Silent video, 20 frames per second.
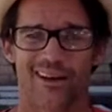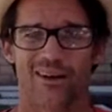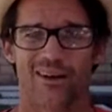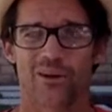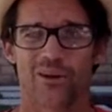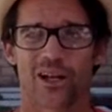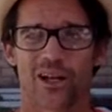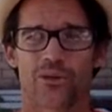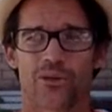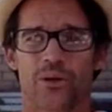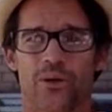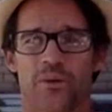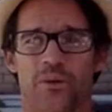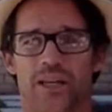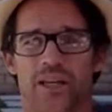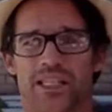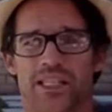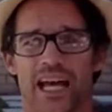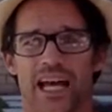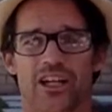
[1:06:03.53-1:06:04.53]
We had a three-way
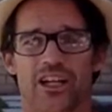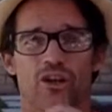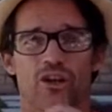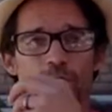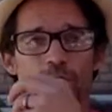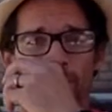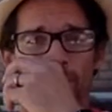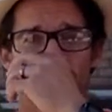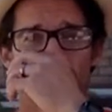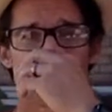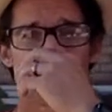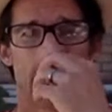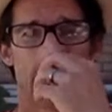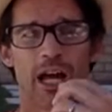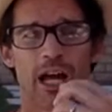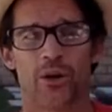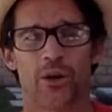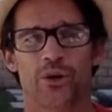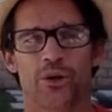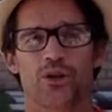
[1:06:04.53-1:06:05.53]
tie.
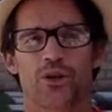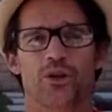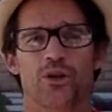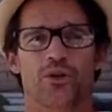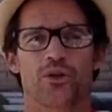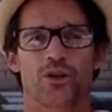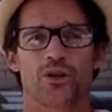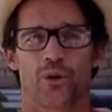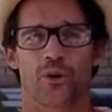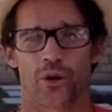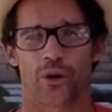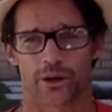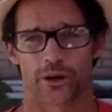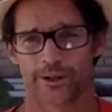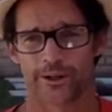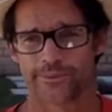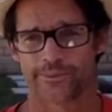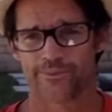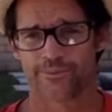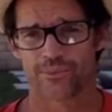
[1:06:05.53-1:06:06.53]
Cooperstown, New York.
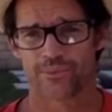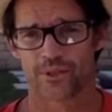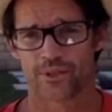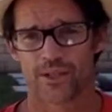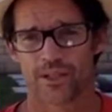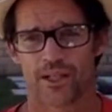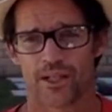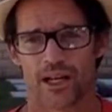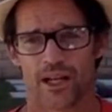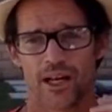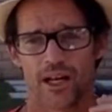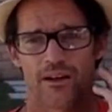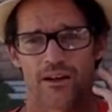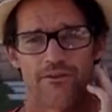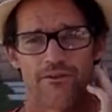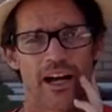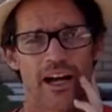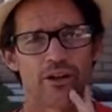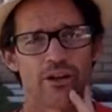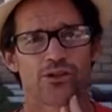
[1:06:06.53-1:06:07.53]

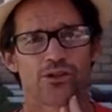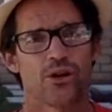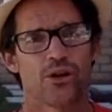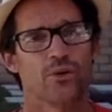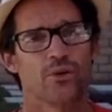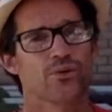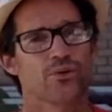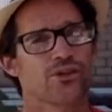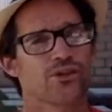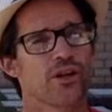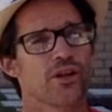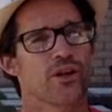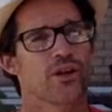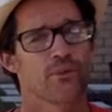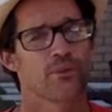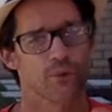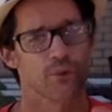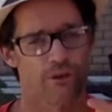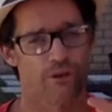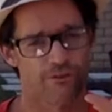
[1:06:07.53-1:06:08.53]
Firestones
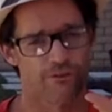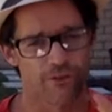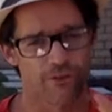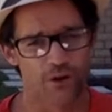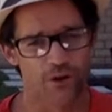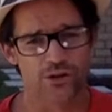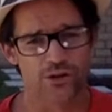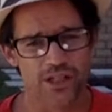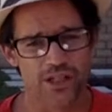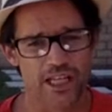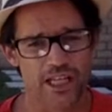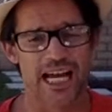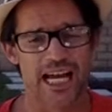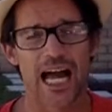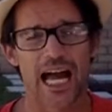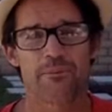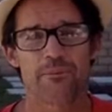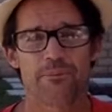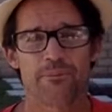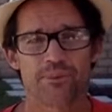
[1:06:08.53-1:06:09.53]
were the first to
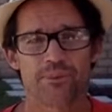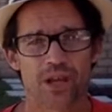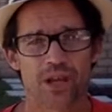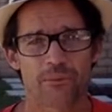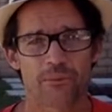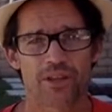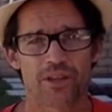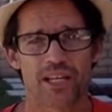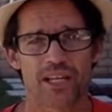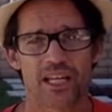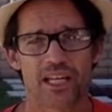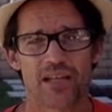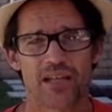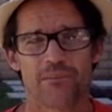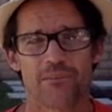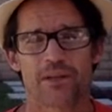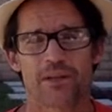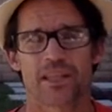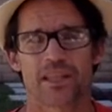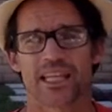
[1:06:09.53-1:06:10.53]
type something in,
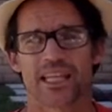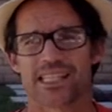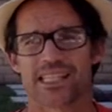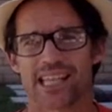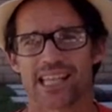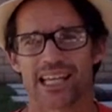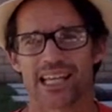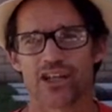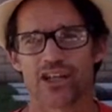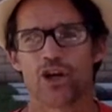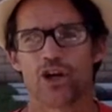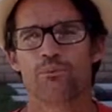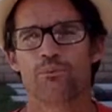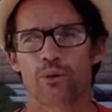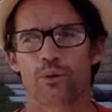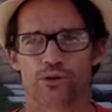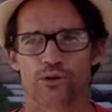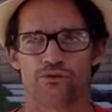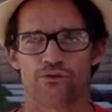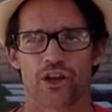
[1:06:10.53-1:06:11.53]
but they said
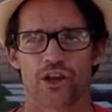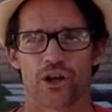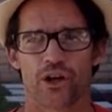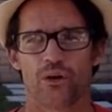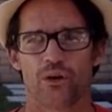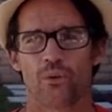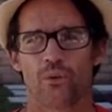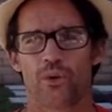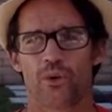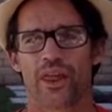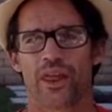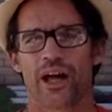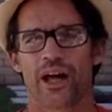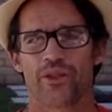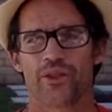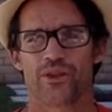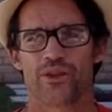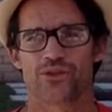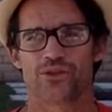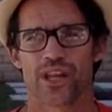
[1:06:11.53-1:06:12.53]
Coopersville
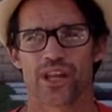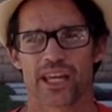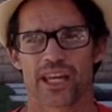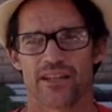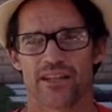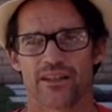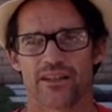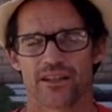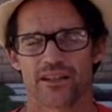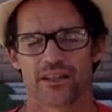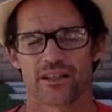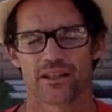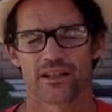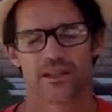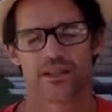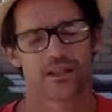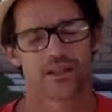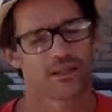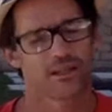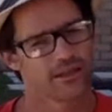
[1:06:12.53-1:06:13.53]
without the state.
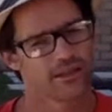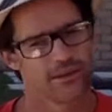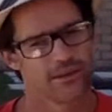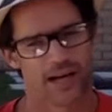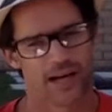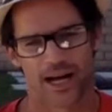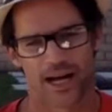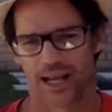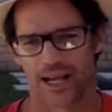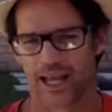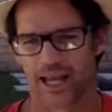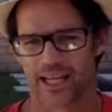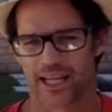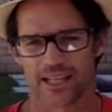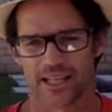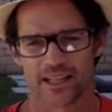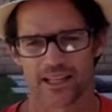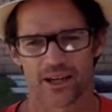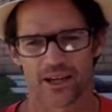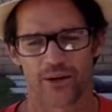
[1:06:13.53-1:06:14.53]
I like
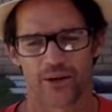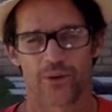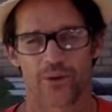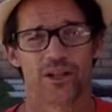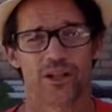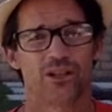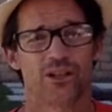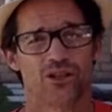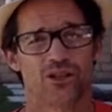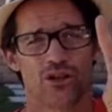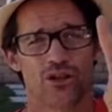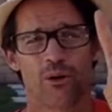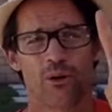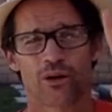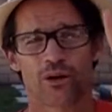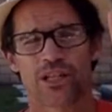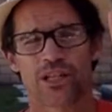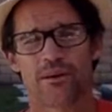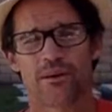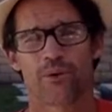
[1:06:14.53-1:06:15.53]
it, though. 2
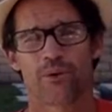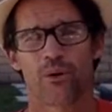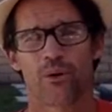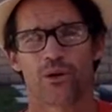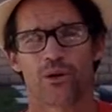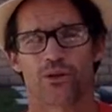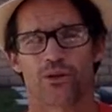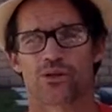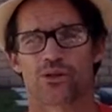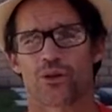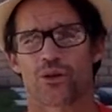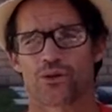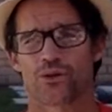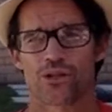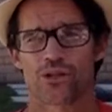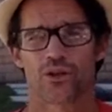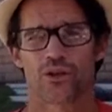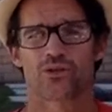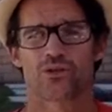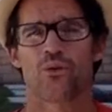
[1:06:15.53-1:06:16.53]
more 10-pointers, so there's
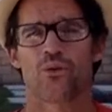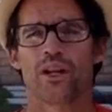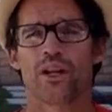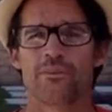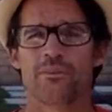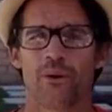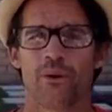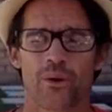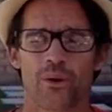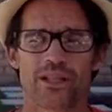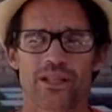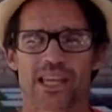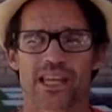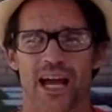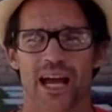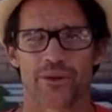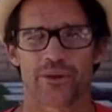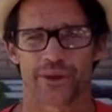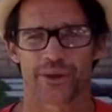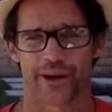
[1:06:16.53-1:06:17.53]
still 20 points
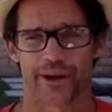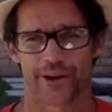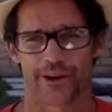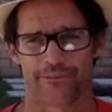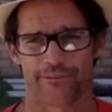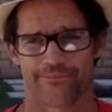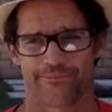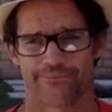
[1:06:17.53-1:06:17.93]
out there.